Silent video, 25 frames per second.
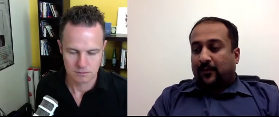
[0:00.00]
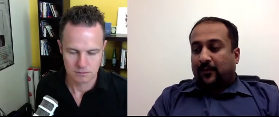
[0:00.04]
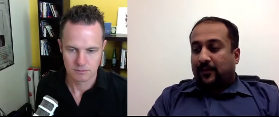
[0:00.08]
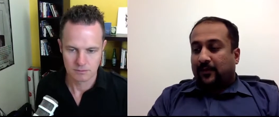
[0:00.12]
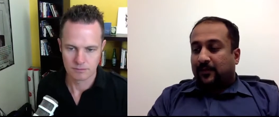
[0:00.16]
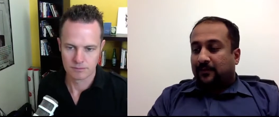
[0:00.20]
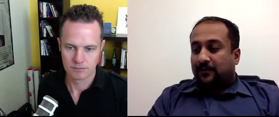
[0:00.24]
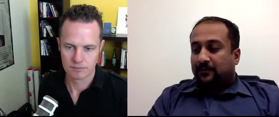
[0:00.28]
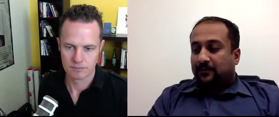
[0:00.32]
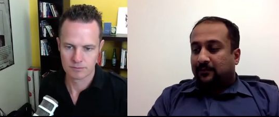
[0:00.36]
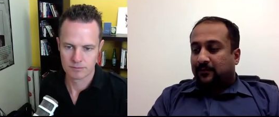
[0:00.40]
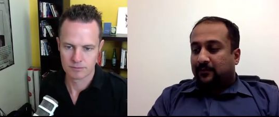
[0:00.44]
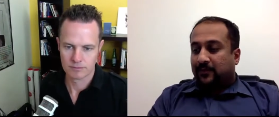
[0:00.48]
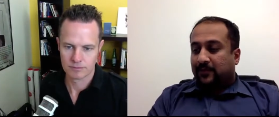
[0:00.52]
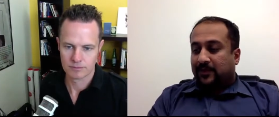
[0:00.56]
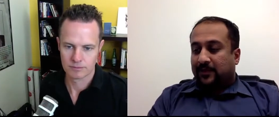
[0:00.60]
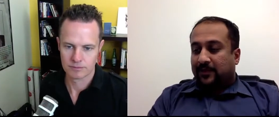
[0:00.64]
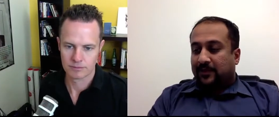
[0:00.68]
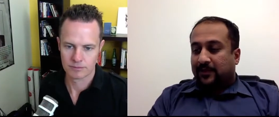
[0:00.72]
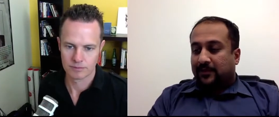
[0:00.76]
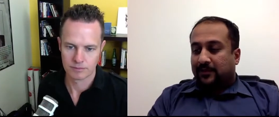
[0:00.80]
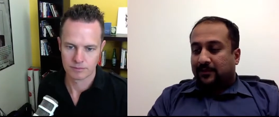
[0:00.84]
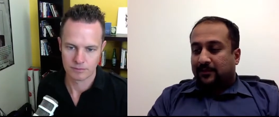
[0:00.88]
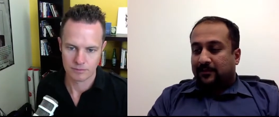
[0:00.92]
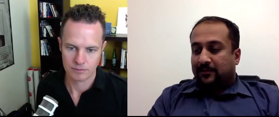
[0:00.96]
Speaker 1: all
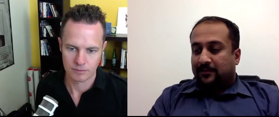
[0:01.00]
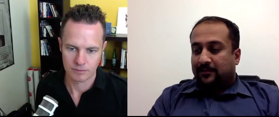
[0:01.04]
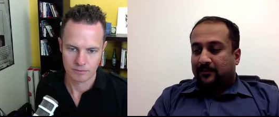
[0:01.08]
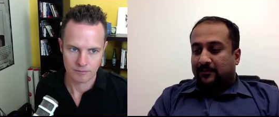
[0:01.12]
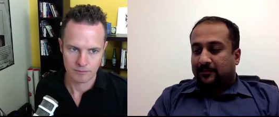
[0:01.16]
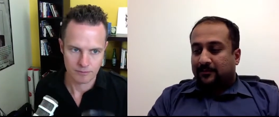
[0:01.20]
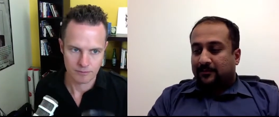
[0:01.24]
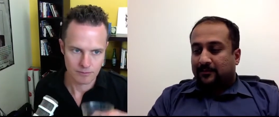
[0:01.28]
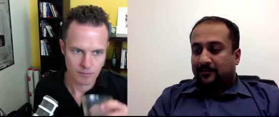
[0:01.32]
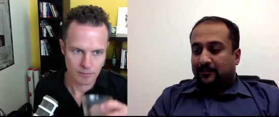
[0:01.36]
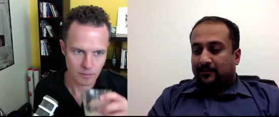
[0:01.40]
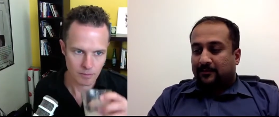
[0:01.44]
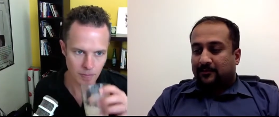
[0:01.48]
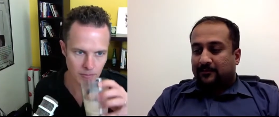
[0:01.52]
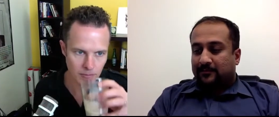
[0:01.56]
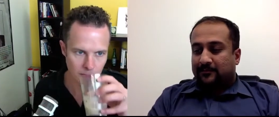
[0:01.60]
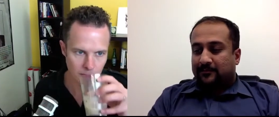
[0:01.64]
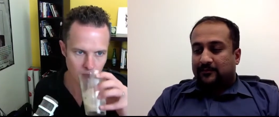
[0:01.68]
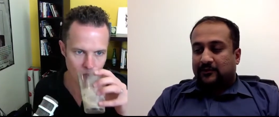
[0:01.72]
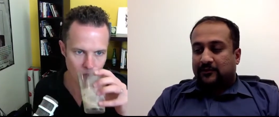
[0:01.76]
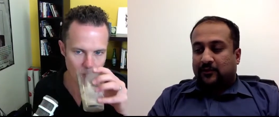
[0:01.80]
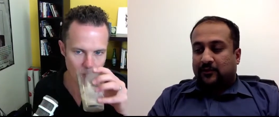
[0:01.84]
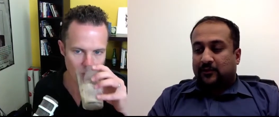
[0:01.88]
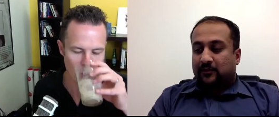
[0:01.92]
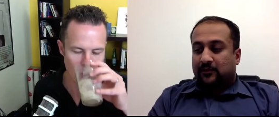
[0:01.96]
uh,
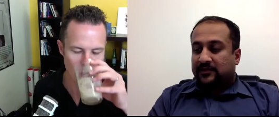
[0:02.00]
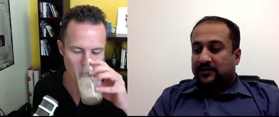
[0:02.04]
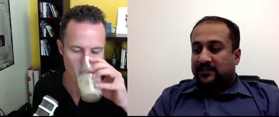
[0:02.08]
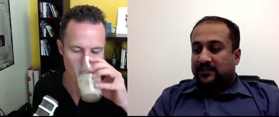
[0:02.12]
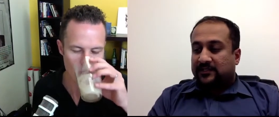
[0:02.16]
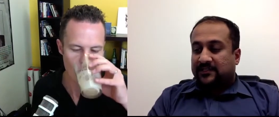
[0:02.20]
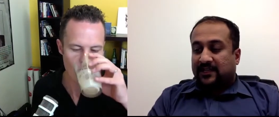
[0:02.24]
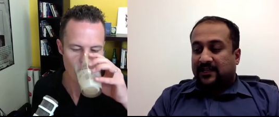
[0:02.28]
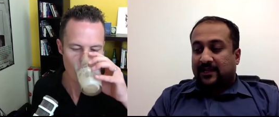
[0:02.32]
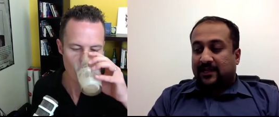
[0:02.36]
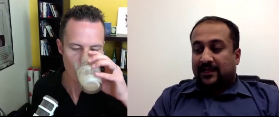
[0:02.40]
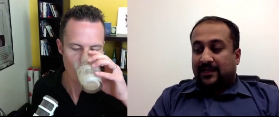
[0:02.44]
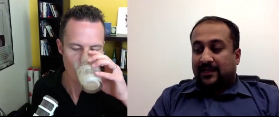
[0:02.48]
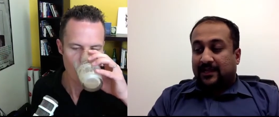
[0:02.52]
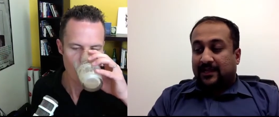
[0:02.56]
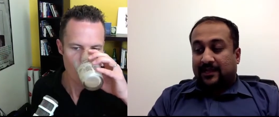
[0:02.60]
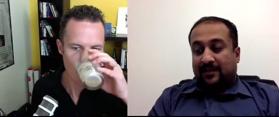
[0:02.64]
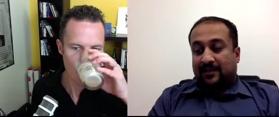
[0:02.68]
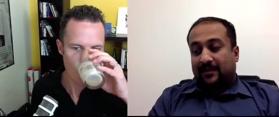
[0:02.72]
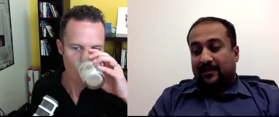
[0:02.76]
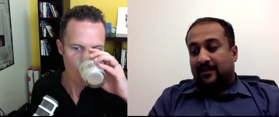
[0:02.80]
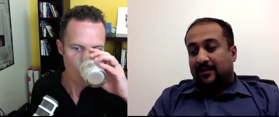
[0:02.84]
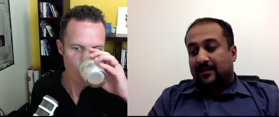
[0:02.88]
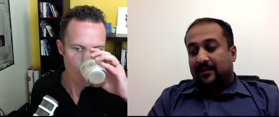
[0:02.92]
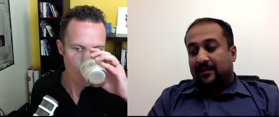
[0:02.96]
jokes aside, like,
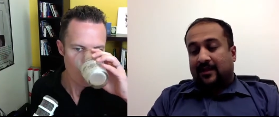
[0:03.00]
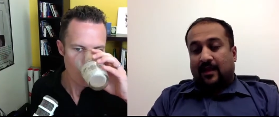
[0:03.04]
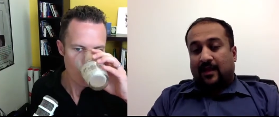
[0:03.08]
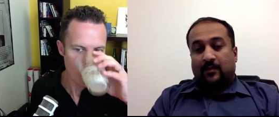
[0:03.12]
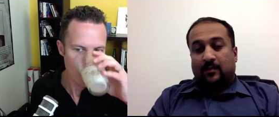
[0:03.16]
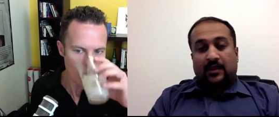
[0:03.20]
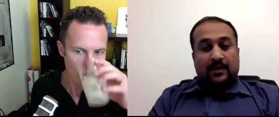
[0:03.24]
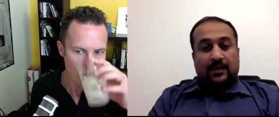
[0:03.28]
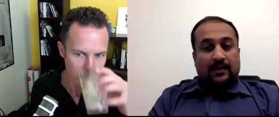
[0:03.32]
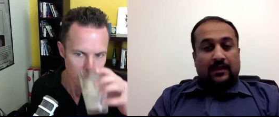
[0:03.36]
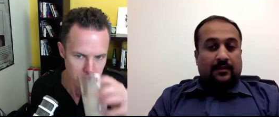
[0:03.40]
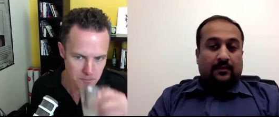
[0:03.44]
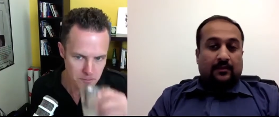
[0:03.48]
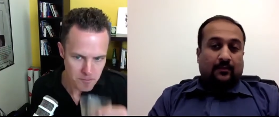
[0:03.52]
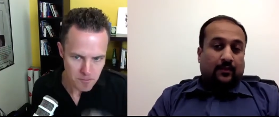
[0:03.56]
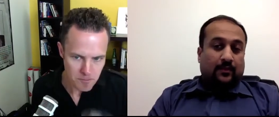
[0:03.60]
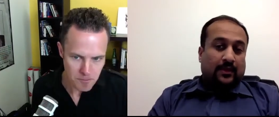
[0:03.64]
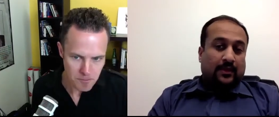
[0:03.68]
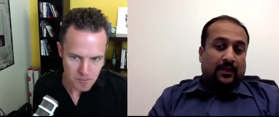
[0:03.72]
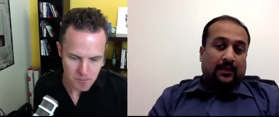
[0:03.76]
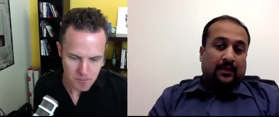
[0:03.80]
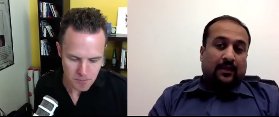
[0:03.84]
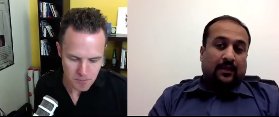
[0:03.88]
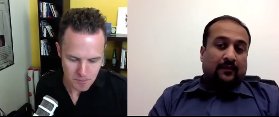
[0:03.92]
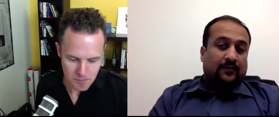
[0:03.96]
I'm Indian.
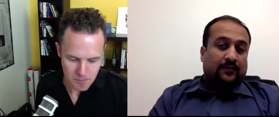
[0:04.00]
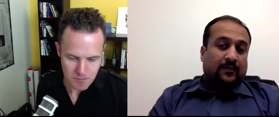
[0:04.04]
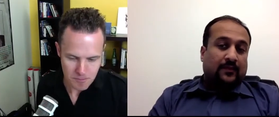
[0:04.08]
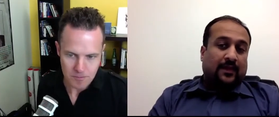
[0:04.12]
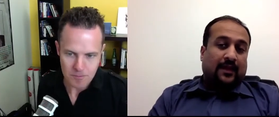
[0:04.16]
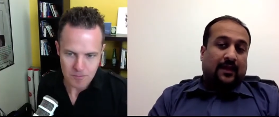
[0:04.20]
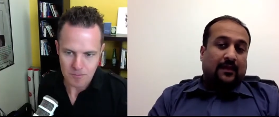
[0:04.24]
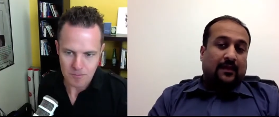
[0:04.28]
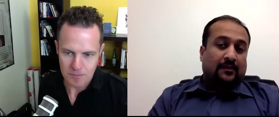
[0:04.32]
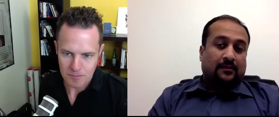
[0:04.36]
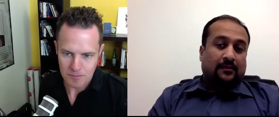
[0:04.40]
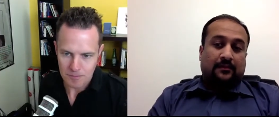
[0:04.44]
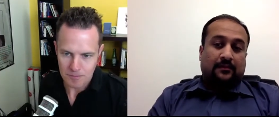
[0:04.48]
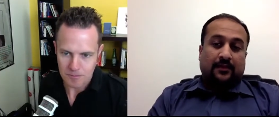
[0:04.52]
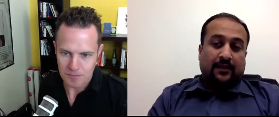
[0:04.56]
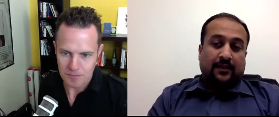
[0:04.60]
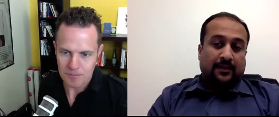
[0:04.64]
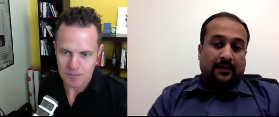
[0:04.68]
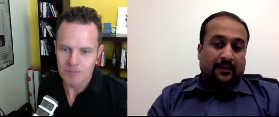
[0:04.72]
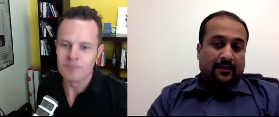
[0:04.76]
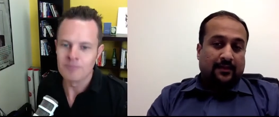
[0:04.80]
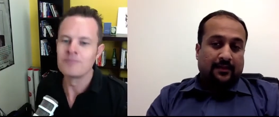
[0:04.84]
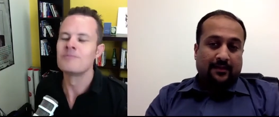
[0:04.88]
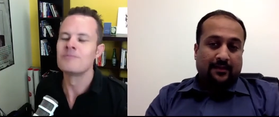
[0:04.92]
We love to haggle, right?